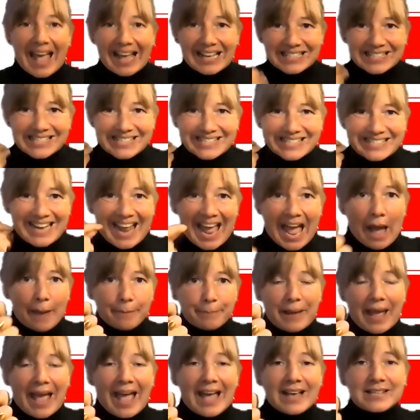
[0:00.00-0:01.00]

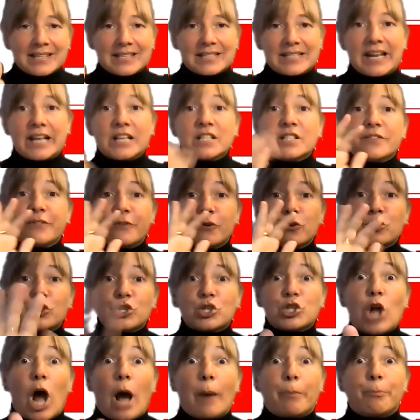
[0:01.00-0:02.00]
SNAP, S stands for
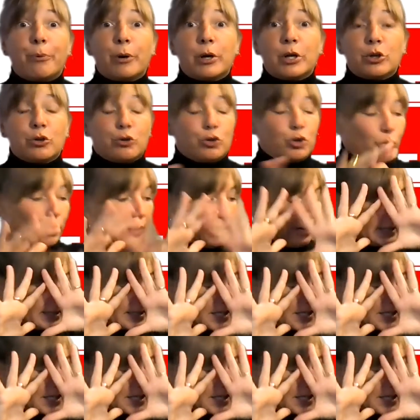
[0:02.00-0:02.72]
stop what you're doing.